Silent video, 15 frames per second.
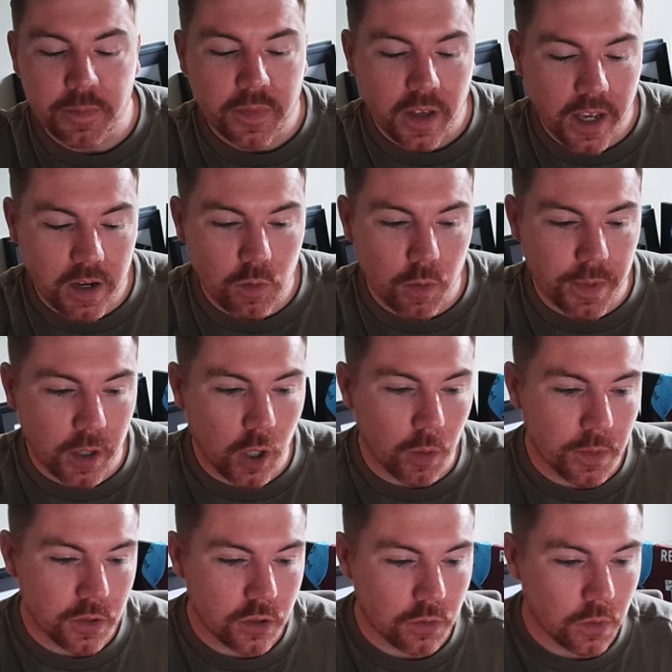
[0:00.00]
he will be
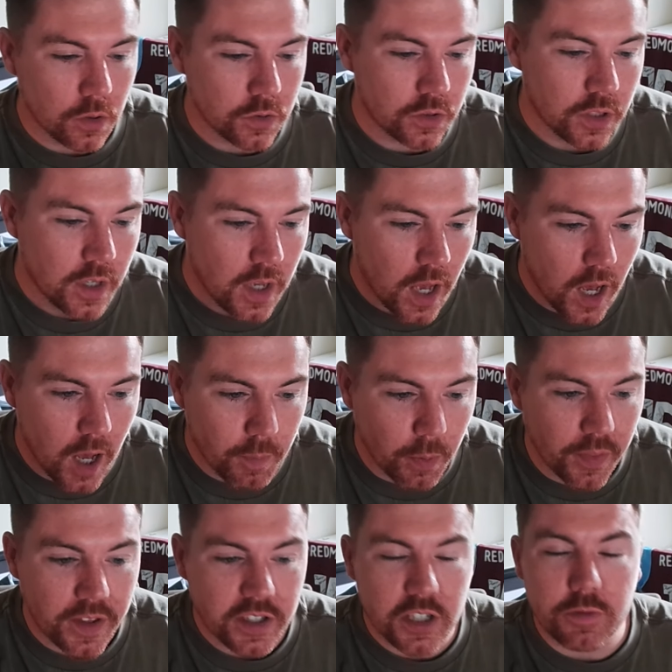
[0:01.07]
coming to us.
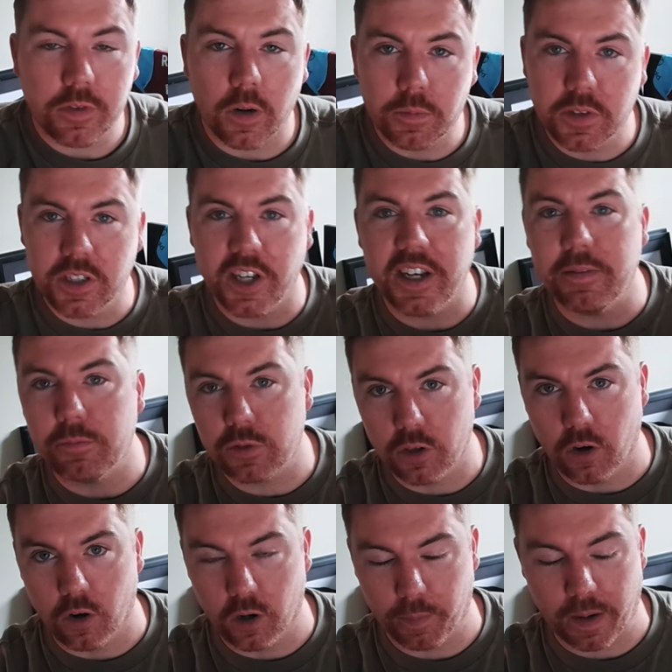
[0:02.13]
But this is from Team
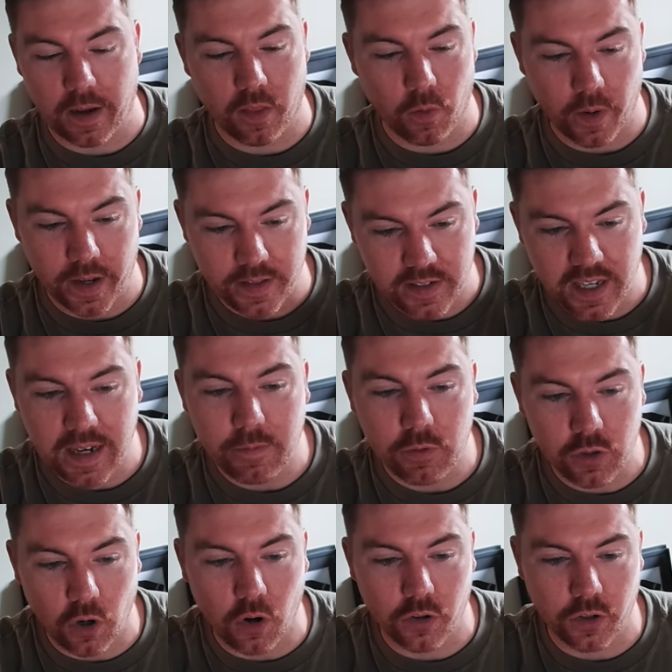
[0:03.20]
Talk, by the way,
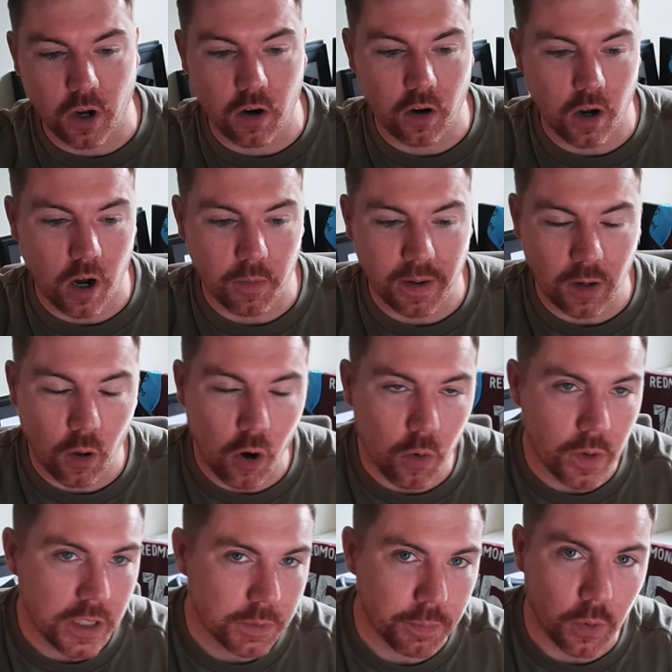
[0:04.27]
teamtalk.com. I'll
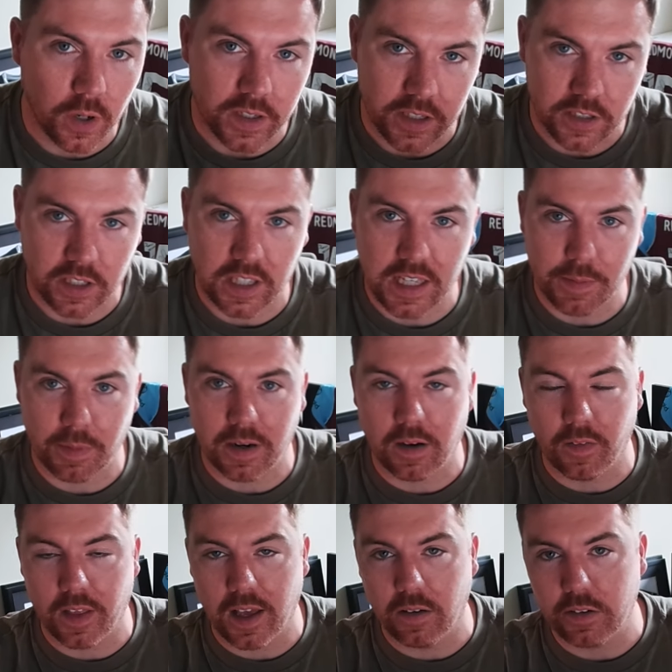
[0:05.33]
always put a disclaimer
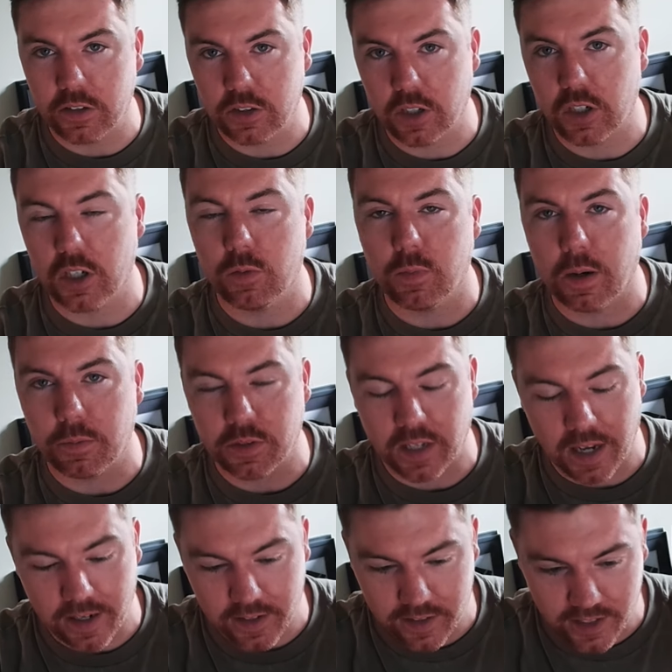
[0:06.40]
out there with certain
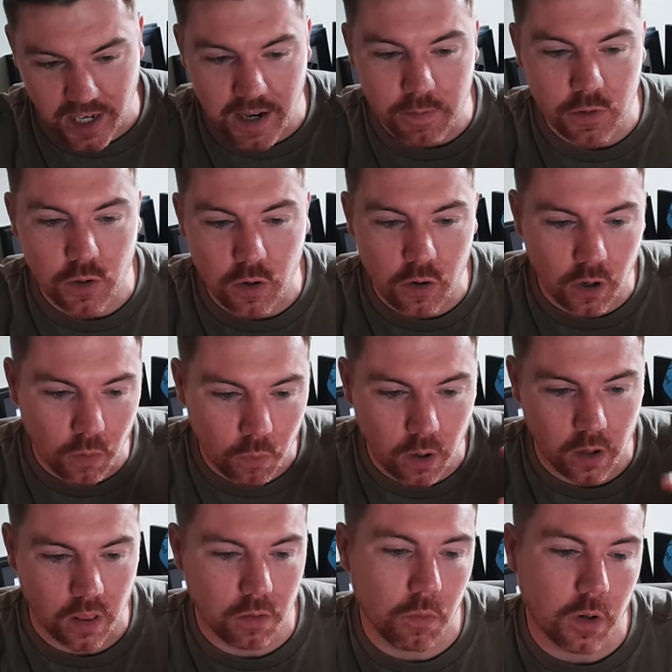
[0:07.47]
websites. Team Talk are
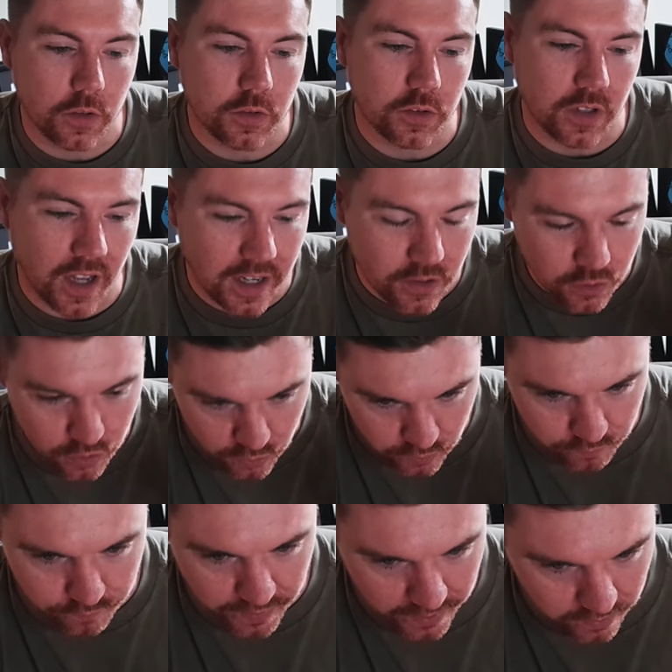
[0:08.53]
one of the ones that I do
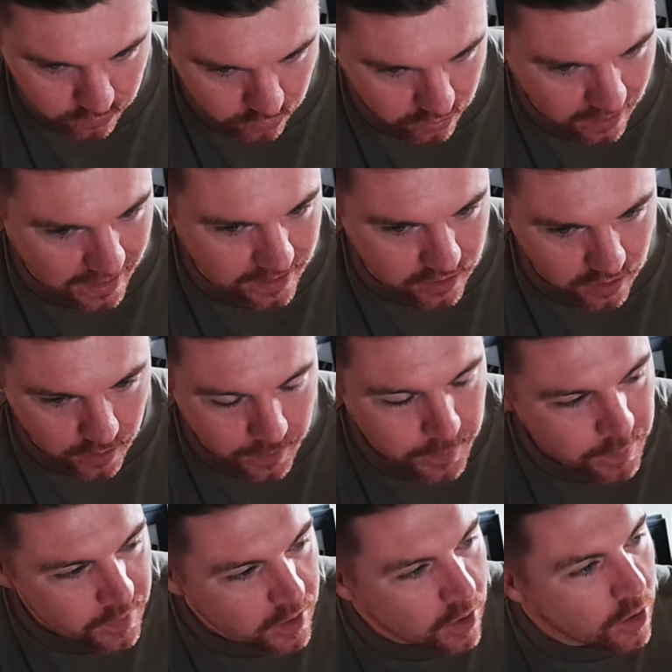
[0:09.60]
feel just like to
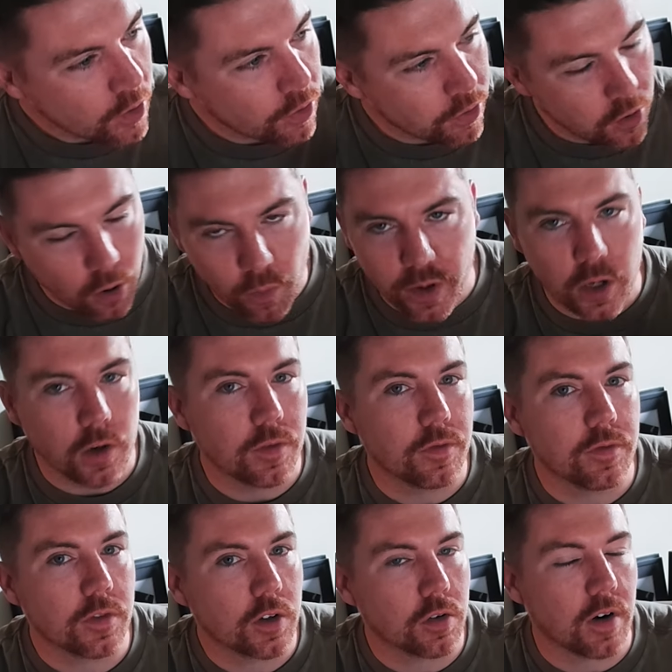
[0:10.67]
throw
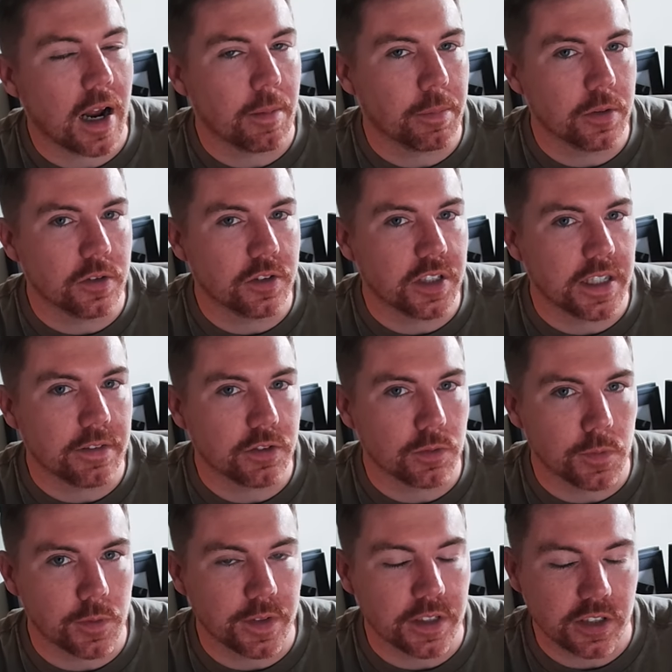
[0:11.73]
enough crap and see if
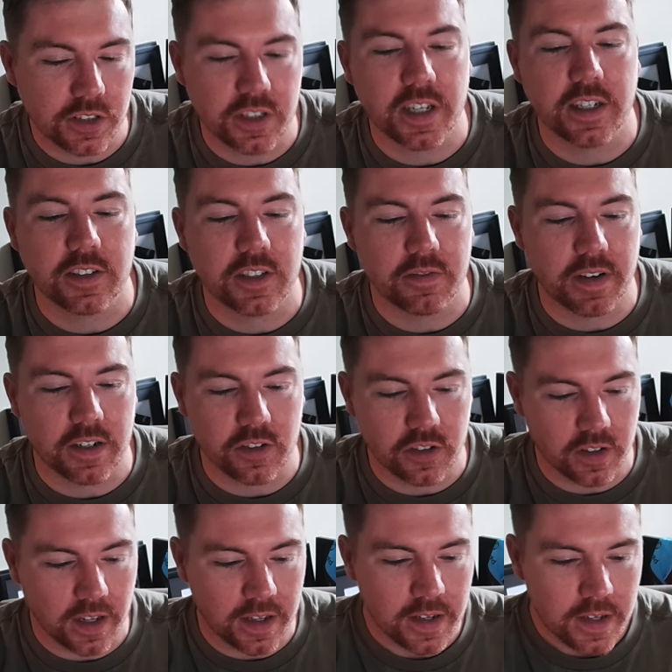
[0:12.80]
some of it sticks
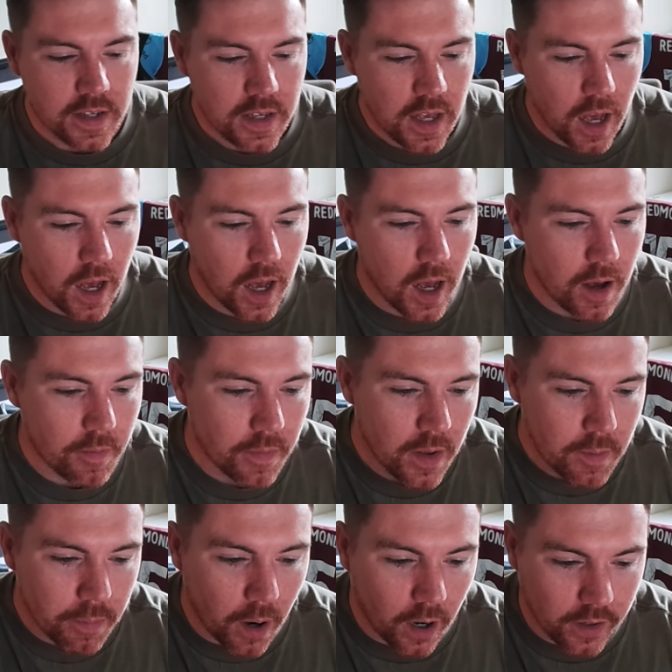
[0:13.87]
eventually.
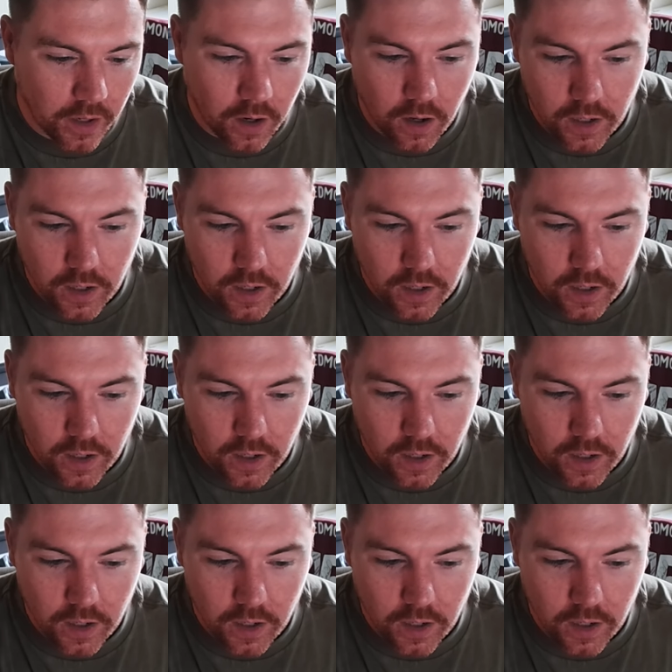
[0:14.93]
But on an